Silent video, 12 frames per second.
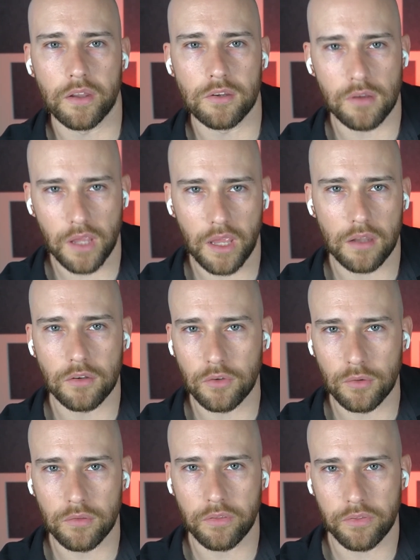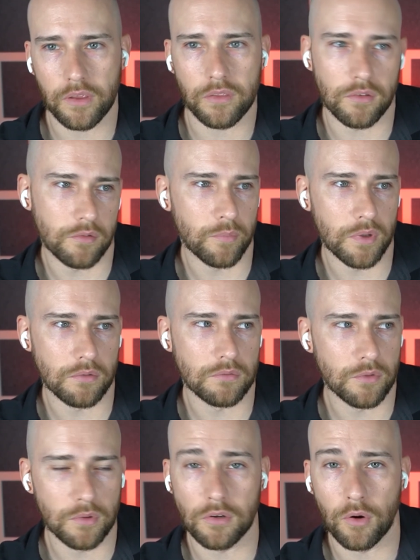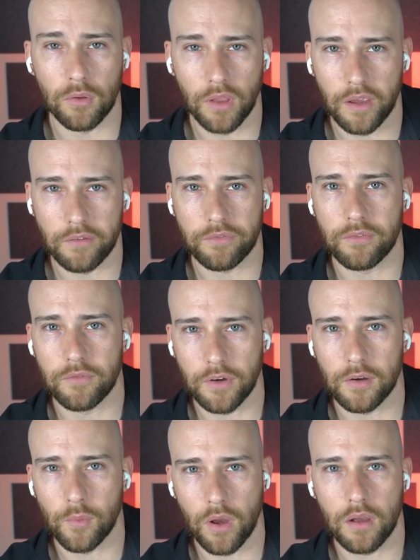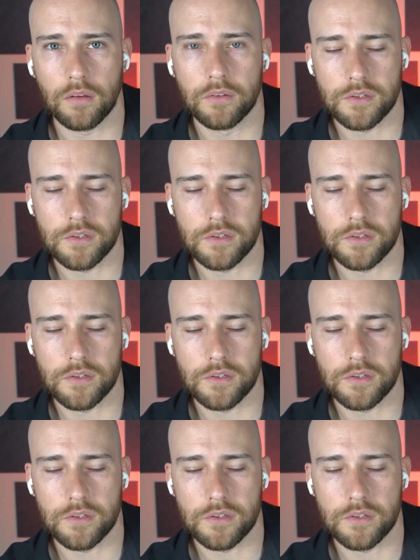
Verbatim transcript: And you can't do the thing that you've been doing your whole life very well.